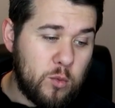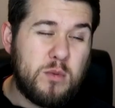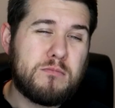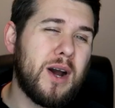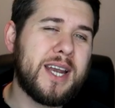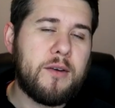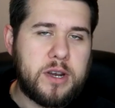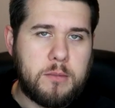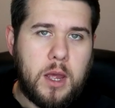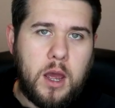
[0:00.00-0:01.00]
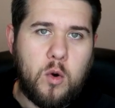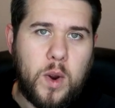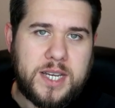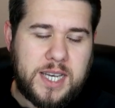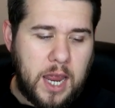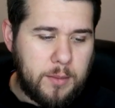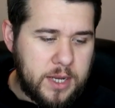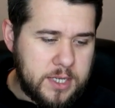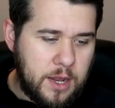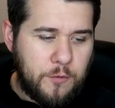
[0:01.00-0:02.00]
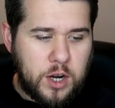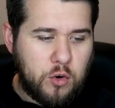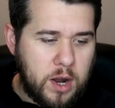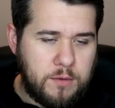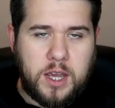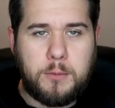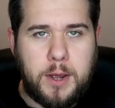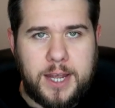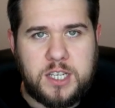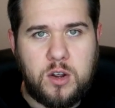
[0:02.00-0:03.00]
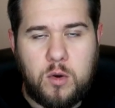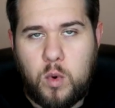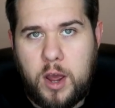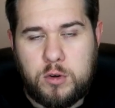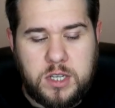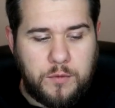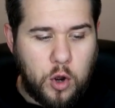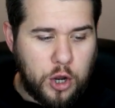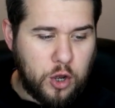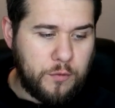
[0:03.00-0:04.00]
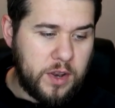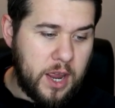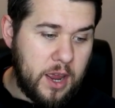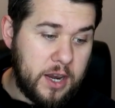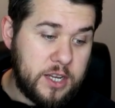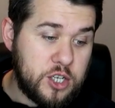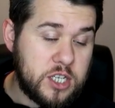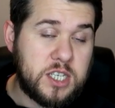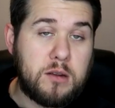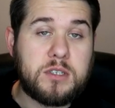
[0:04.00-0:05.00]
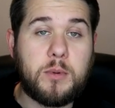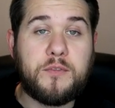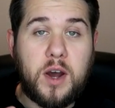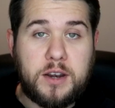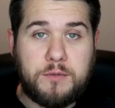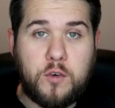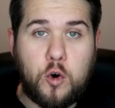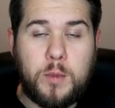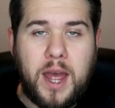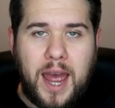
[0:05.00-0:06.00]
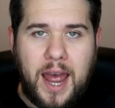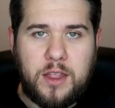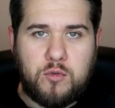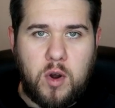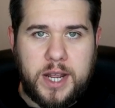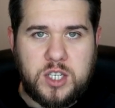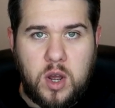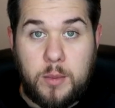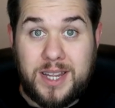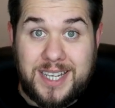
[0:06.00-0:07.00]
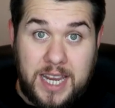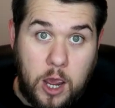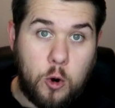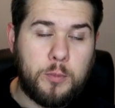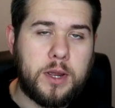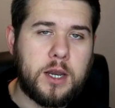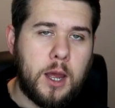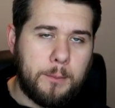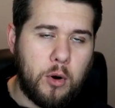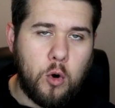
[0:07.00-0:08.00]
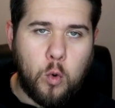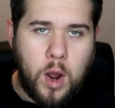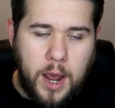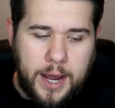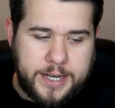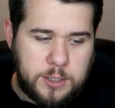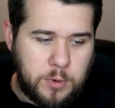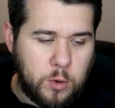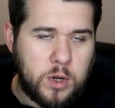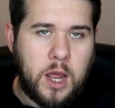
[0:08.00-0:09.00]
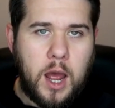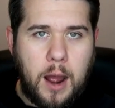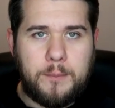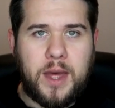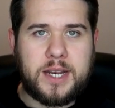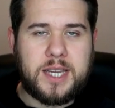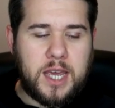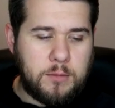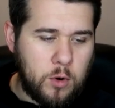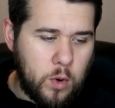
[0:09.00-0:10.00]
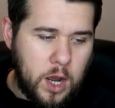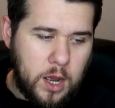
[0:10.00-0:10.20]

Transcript: I wouldn't mind having him at West Ham. He is different gravy compared to what else they've got on offer there, and he just seems to be finding form at the right time, and he is helping pull Huddersfield up that table.